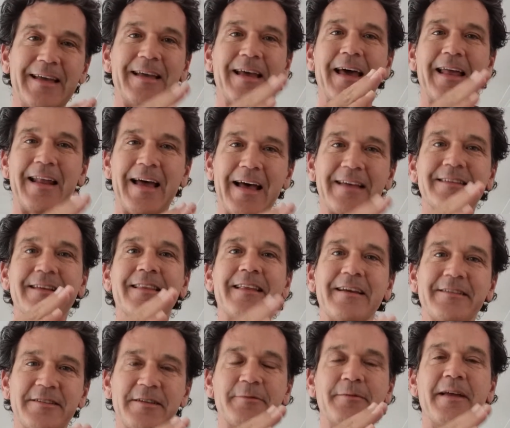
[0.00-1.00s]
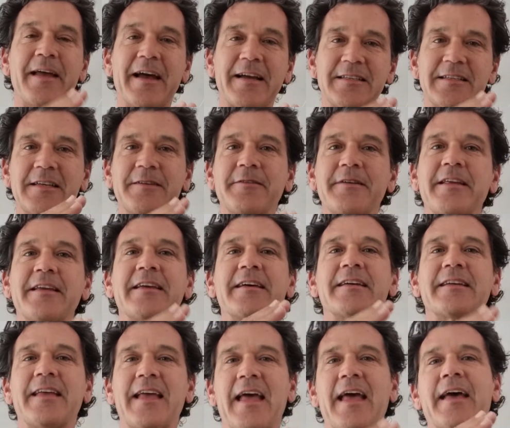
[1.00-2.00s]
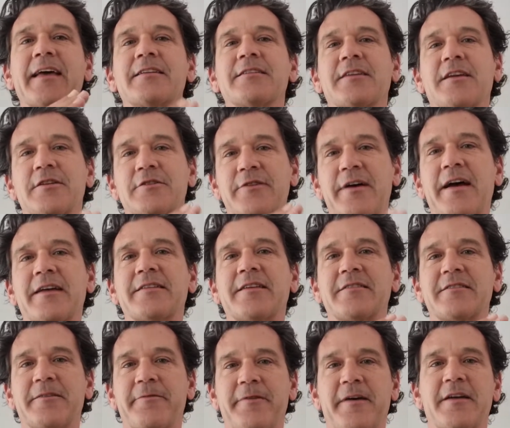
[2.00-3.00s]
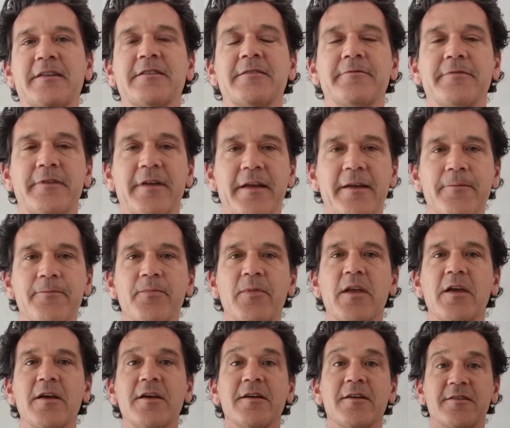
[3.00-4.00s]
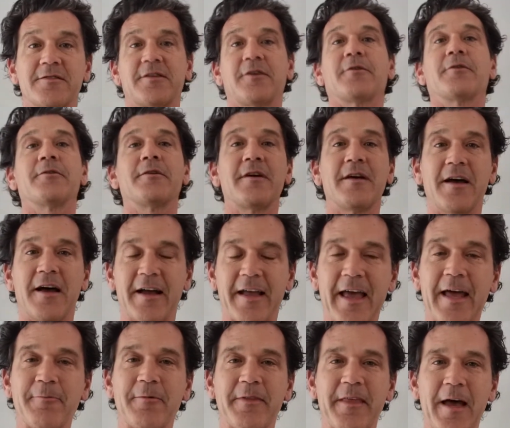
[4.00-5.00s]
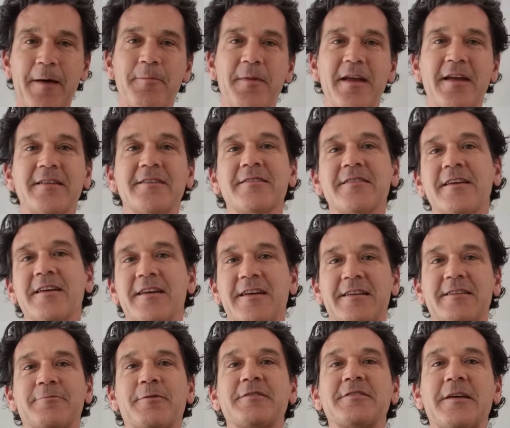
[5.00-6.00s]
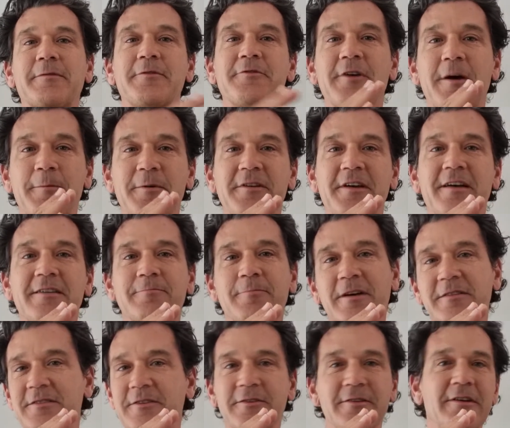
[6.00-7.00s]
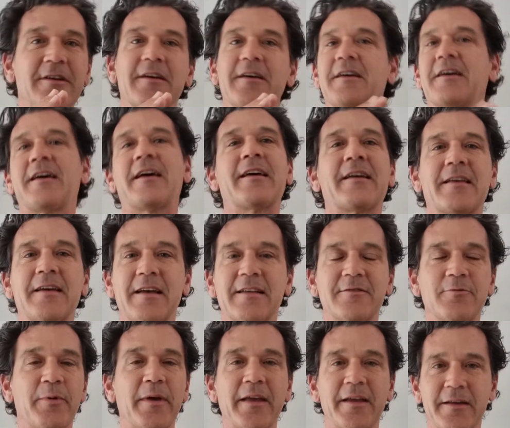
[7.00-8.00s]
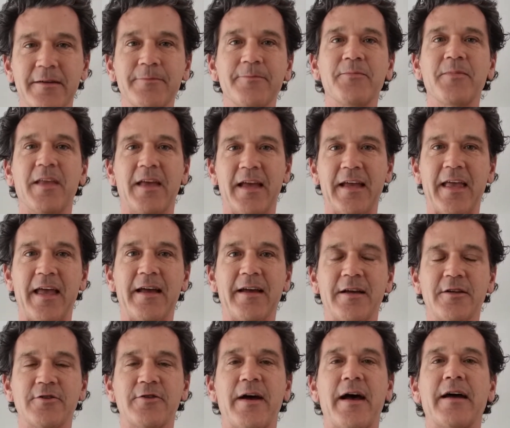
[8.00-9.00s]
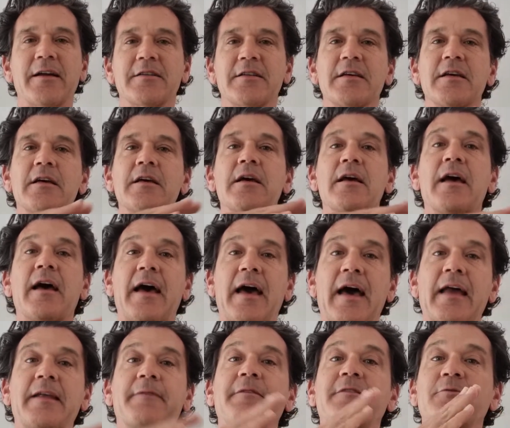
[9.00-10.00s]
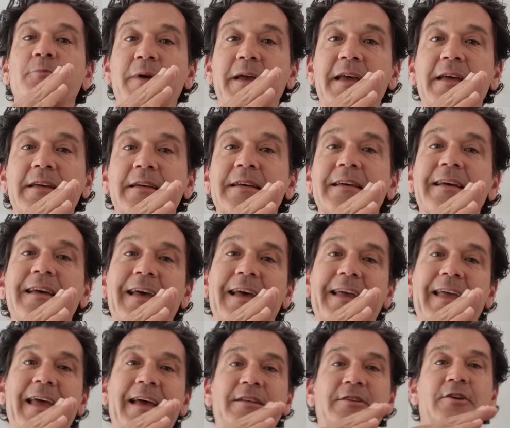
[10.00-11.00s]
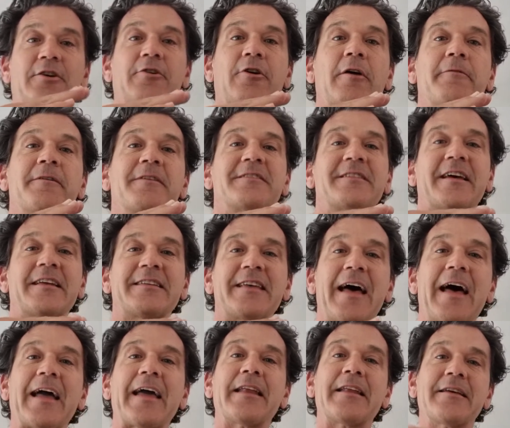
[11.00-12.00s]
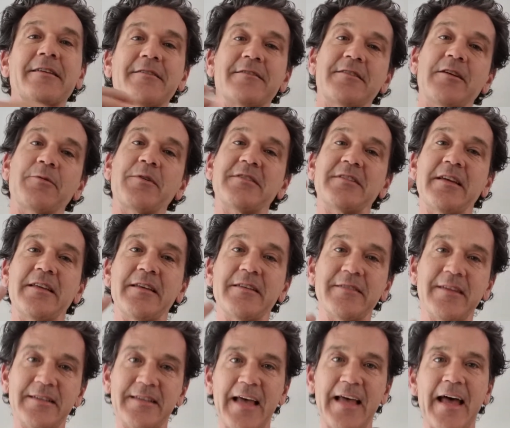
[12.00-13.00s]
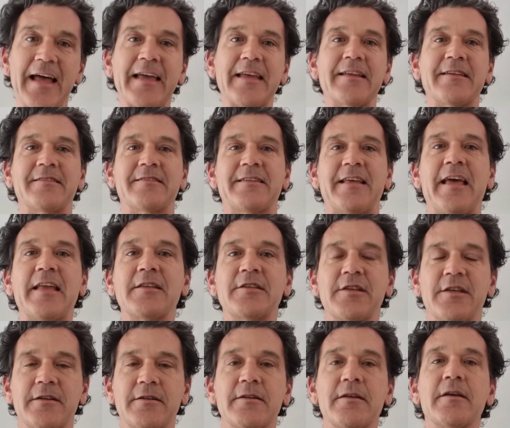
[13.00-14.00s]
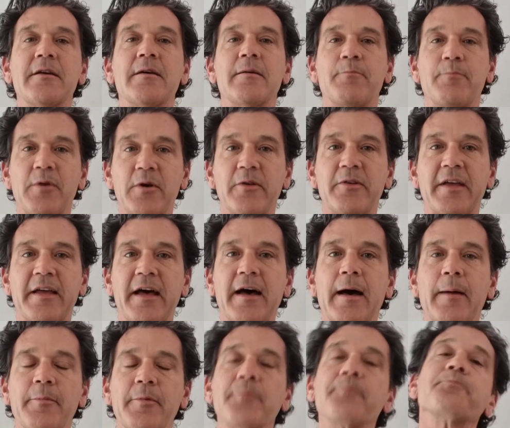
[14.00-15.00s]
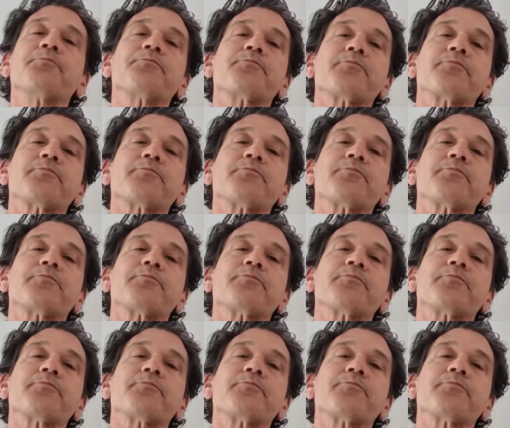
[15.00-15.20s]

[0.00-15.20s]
and it has a lesser reactivity, it can't contract as effectively. So again, what that means is once you have a traumatized muscle, it's weak. It can't contract. And if it's weak, it can't turn off its antagonist. So we see this antagonist tension building up.